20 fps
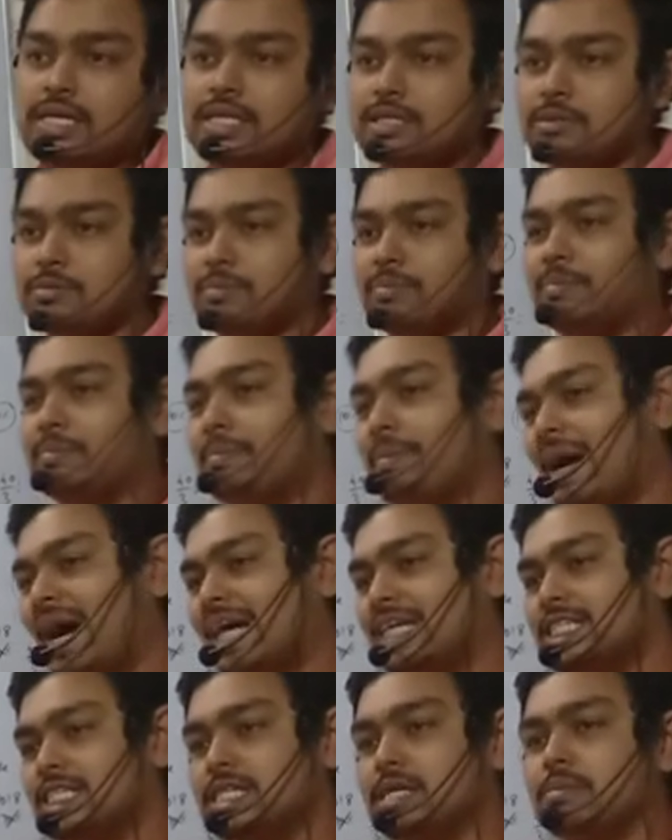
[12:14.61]
is
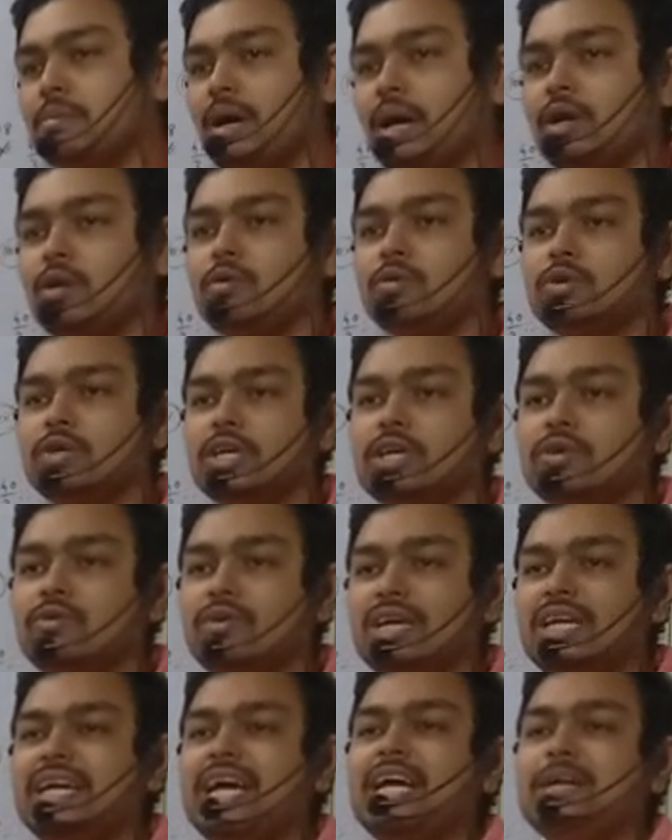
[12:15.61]
maximum allowed to give
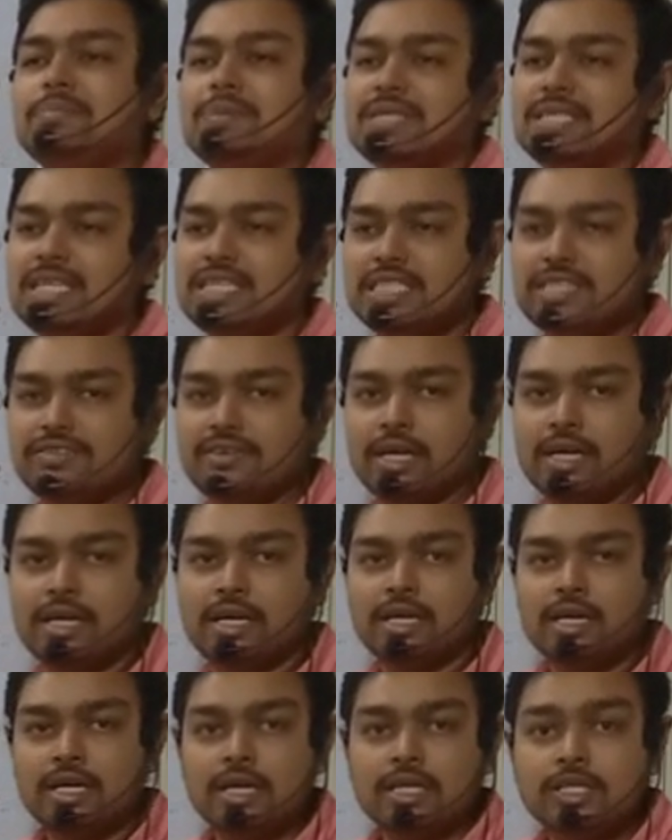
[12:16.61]
only 8%
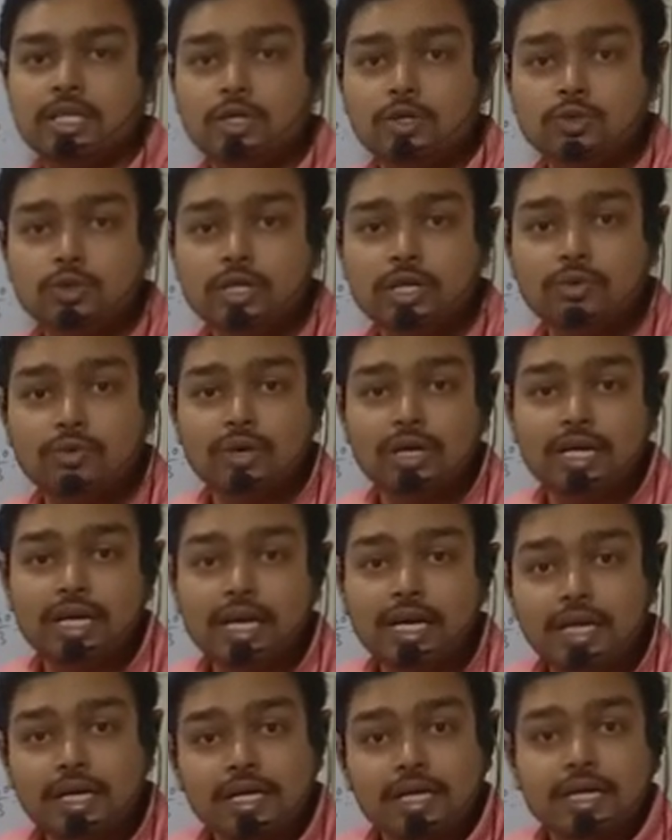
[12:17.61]
dividend, then you should give only
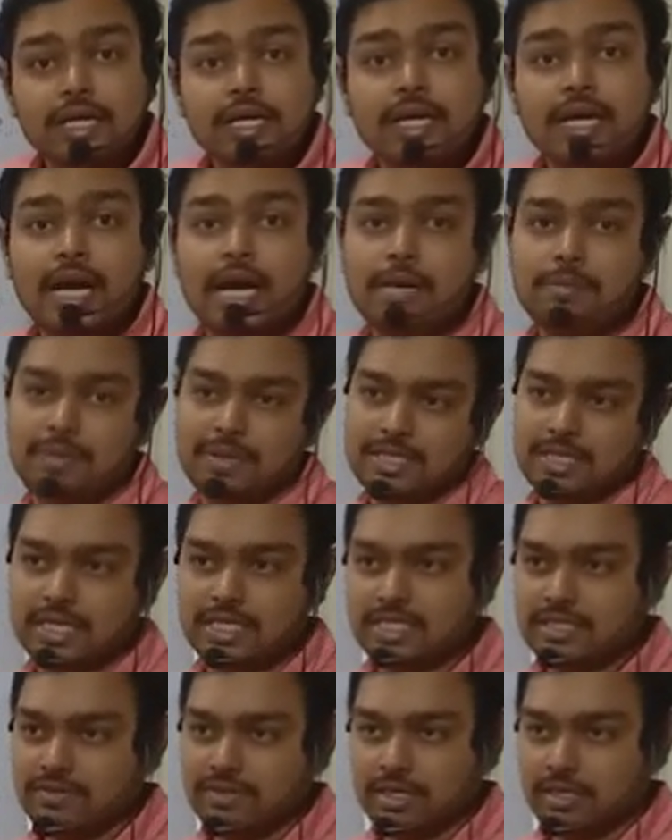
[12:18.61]

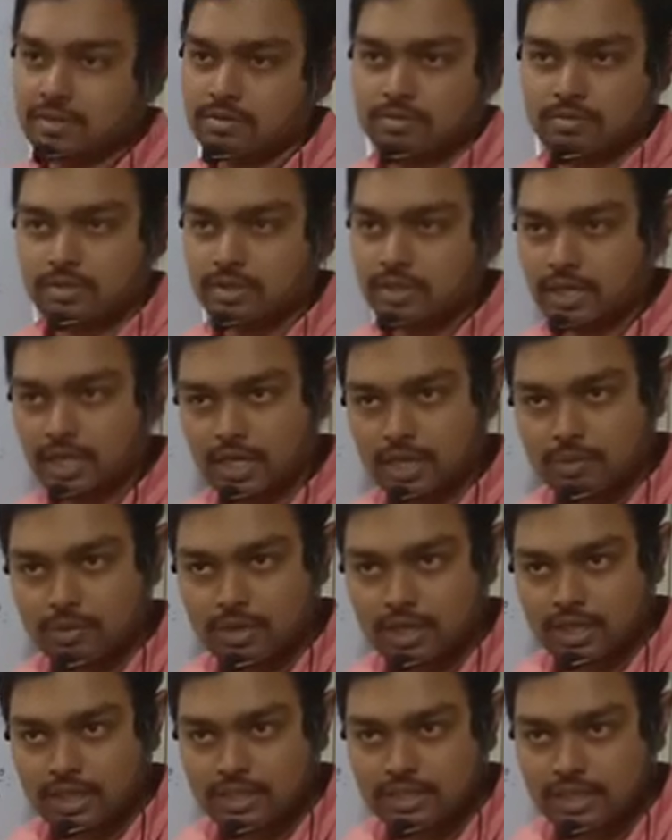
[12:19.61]
8% dividend. Can you able
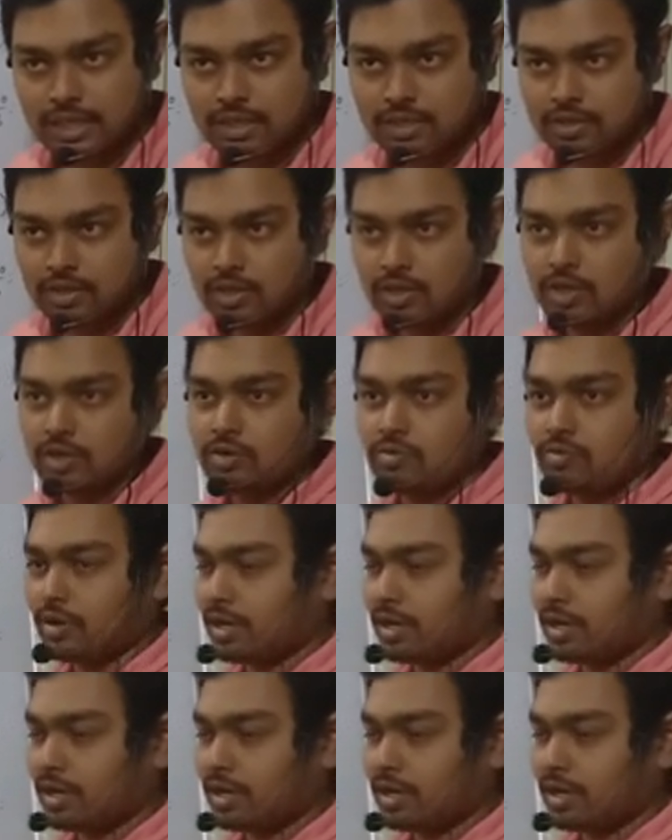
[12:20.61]
to understand? For